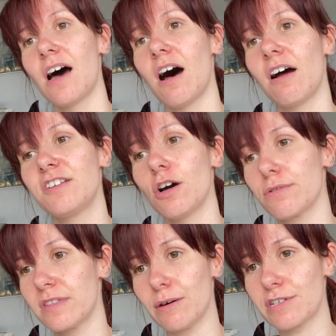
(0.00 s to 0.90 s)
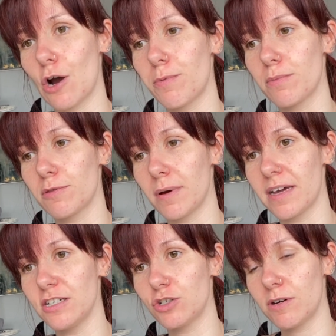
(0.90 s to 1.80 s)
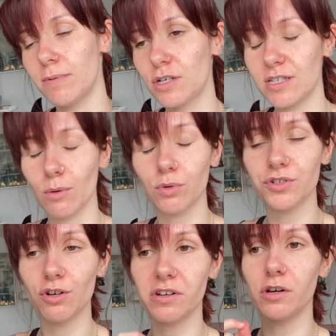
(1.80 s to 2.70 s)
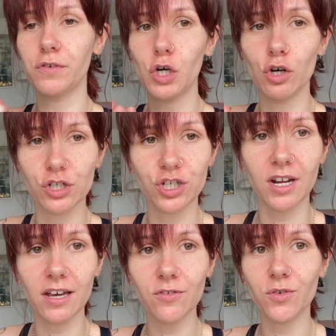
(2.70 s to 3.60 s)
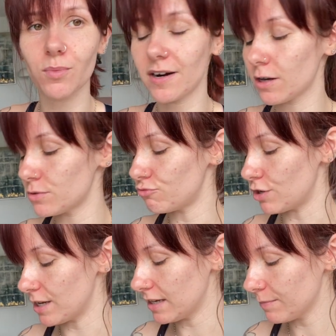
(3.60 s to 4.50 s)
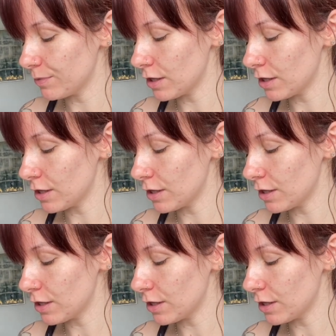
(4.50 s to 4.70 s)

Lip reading: I don't think that was helping with my injury because there was not enough cushioning from when I was running.